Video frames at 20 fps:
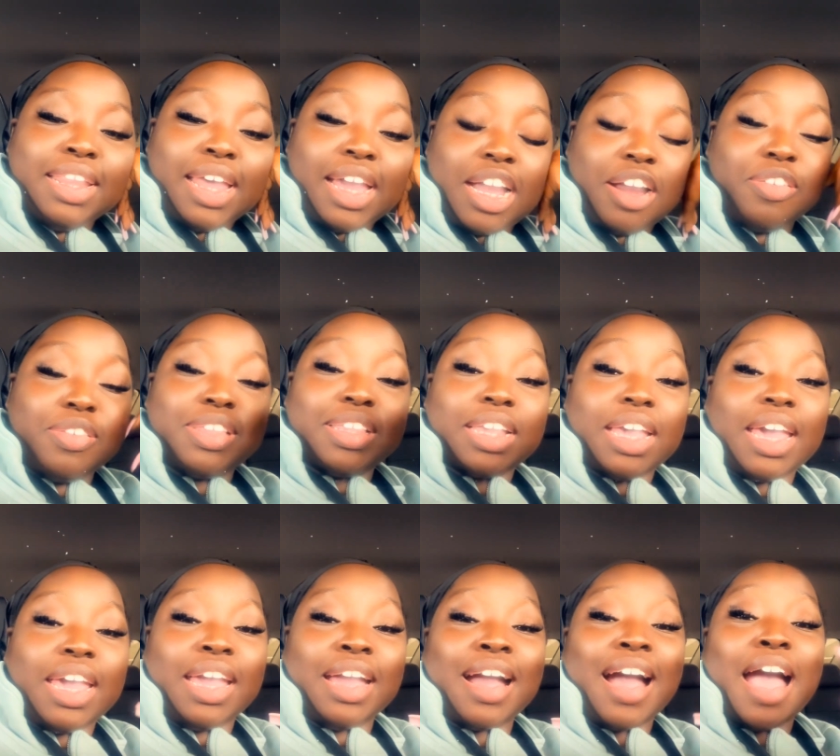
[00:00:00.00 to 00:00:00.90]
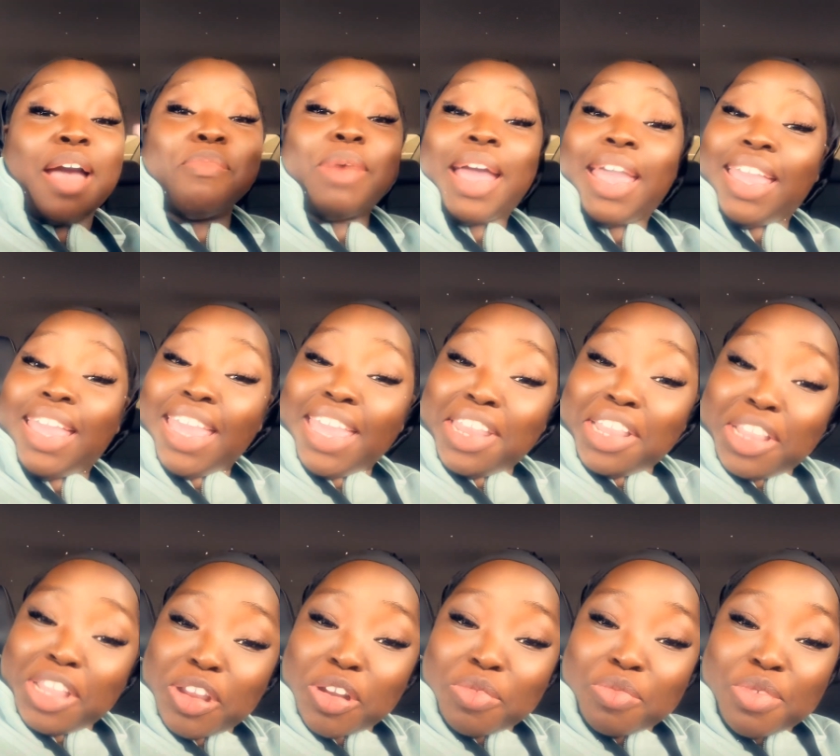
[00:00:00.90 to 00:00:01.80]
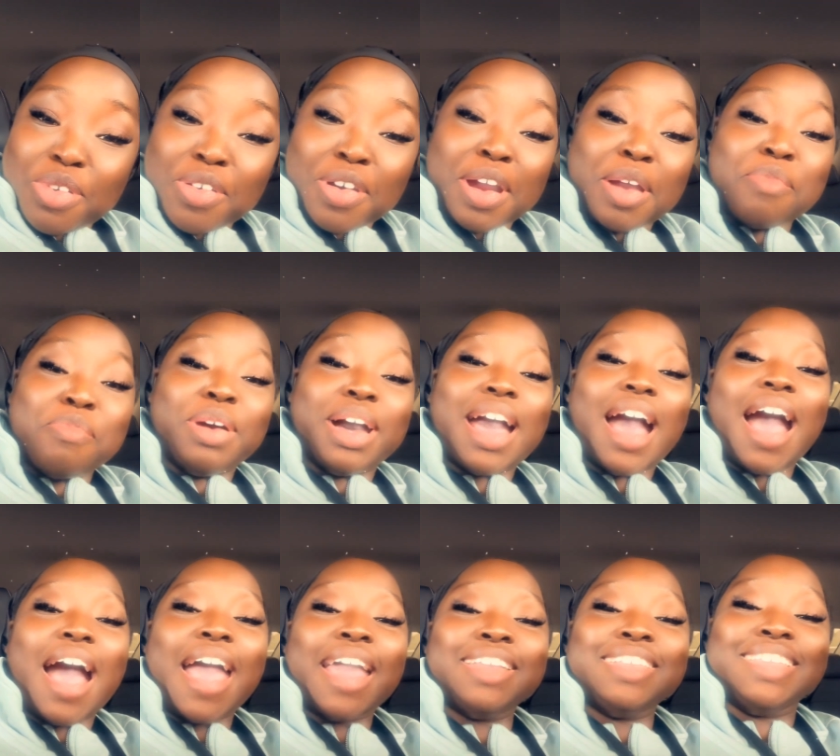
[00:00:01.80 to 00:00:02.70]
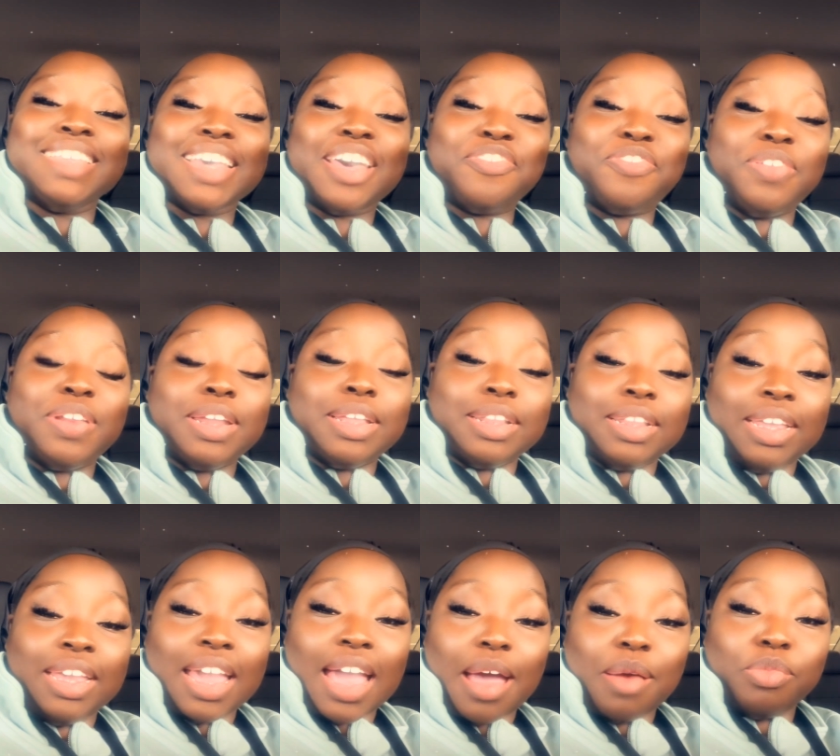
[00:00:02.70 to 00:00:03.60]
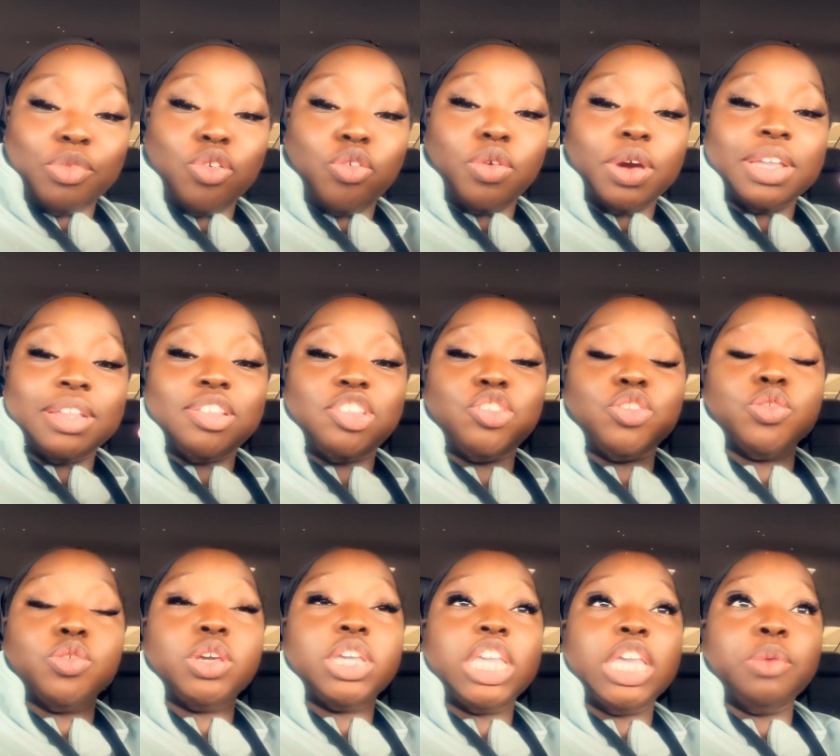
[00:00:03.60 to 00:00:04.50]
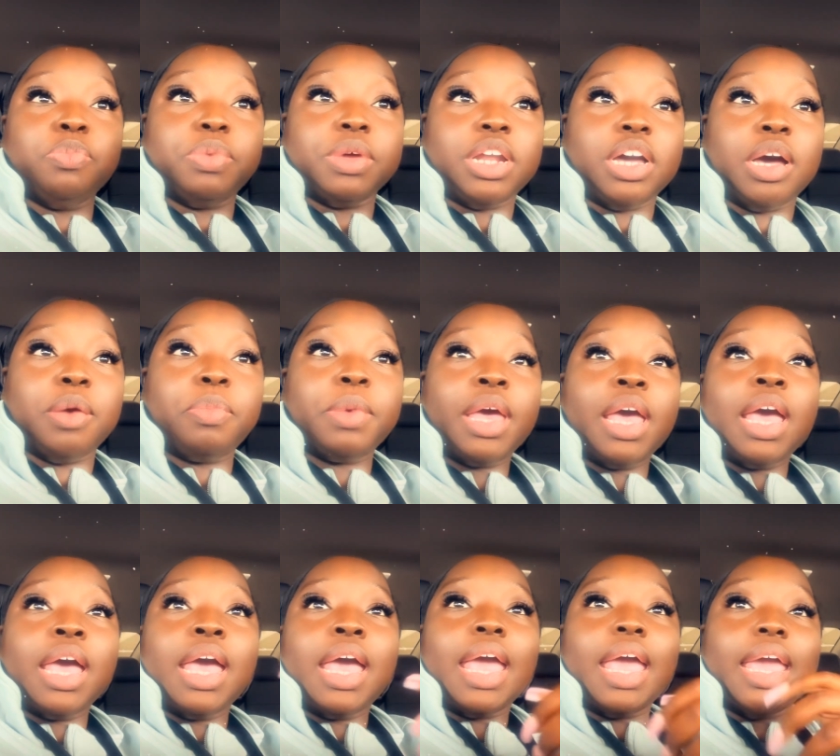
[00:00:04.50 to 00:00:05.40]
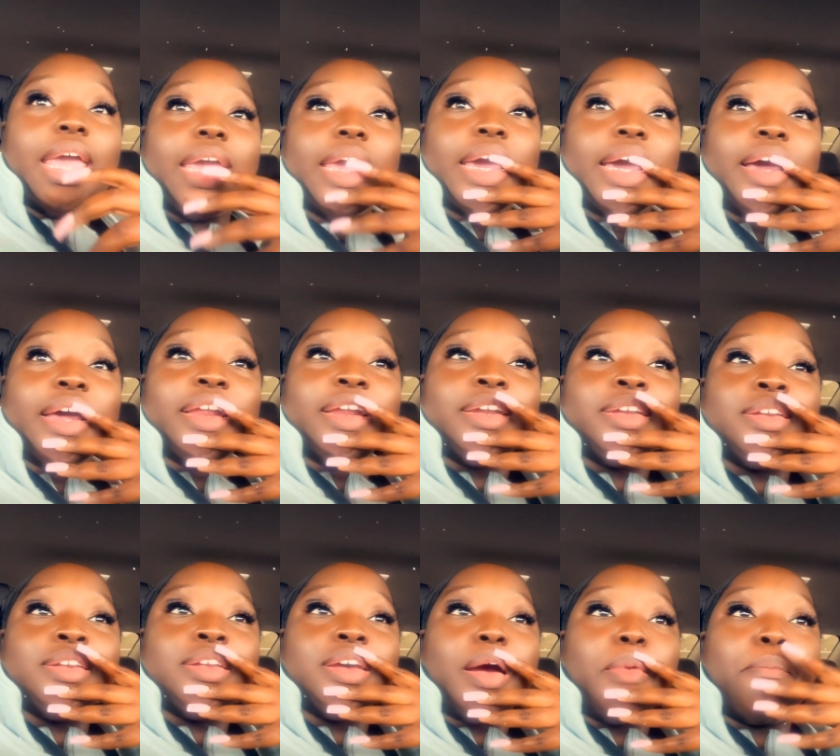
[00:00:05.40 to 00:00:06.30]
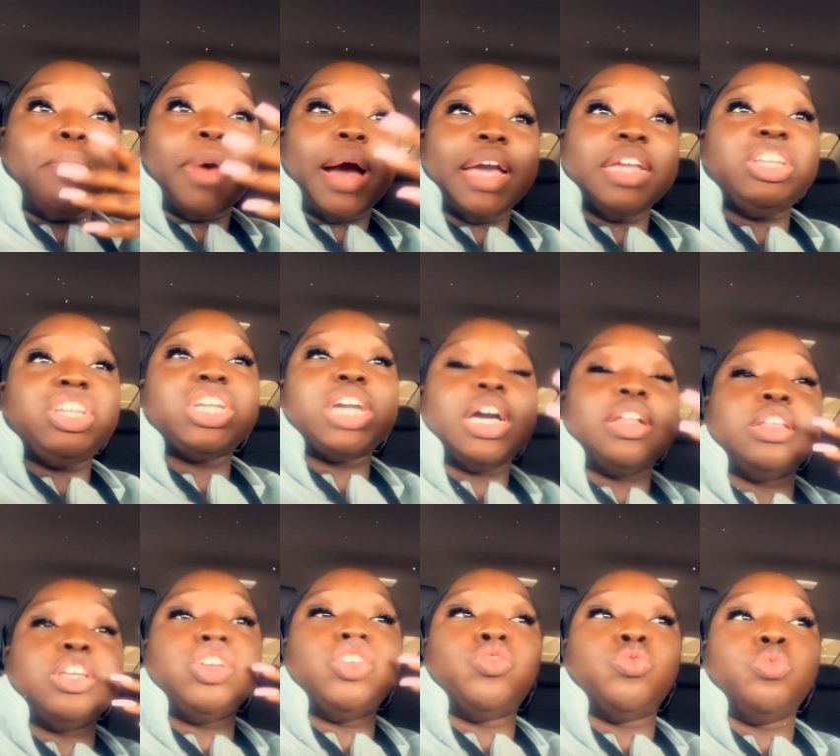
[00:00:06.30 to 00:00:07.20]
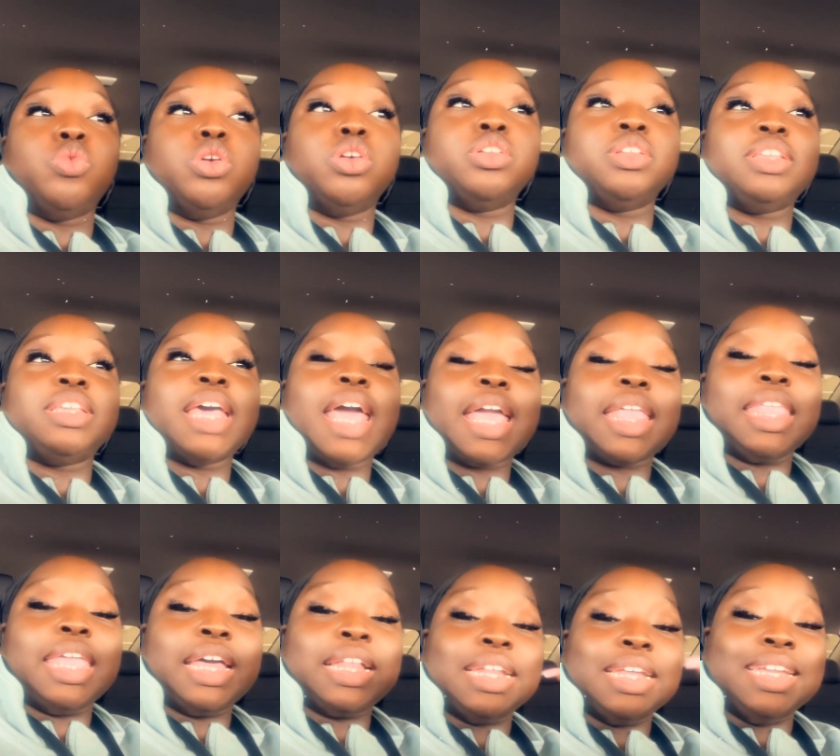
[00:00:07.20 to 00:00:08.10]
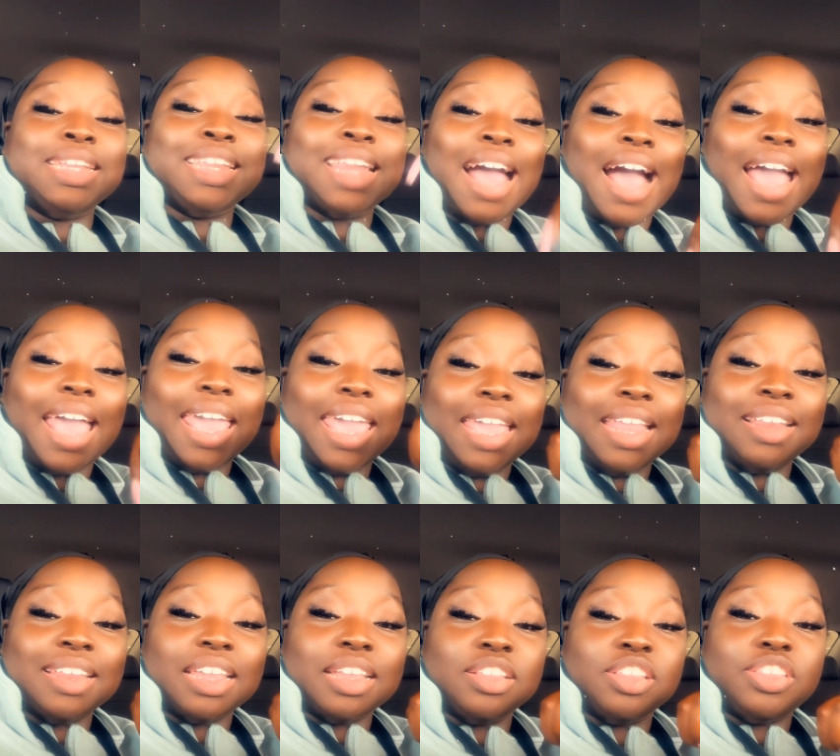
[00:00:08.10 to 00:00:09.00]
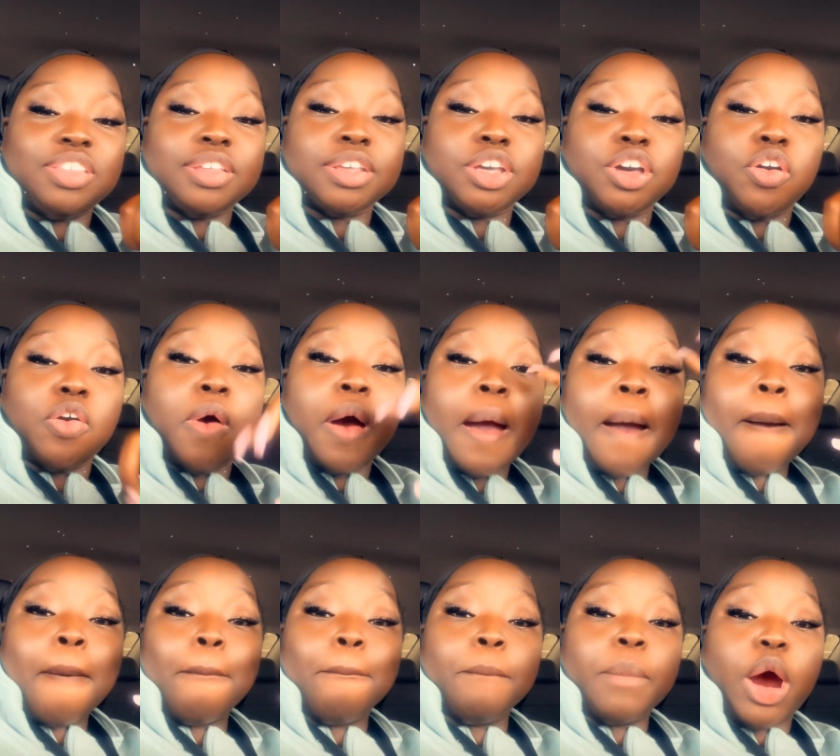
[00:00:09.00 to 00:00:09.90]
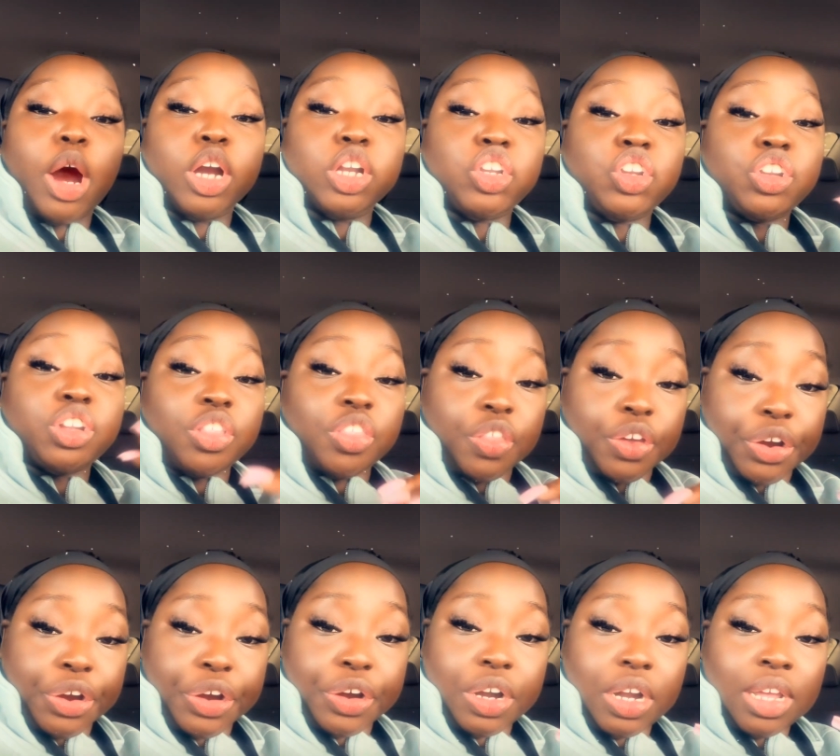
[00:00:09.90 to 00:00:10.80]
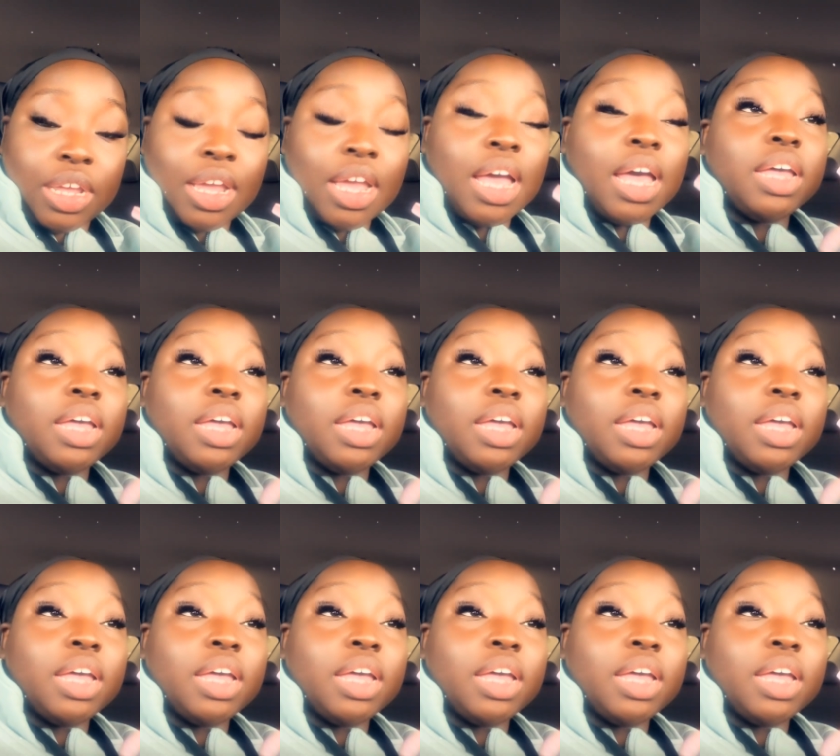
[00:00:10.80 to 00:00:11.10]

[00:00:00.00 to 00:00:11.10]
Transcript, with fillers: like I was saying, I might eat a little more, but I definitely am going to keep it up and my challenge will technically not end until March 3rd.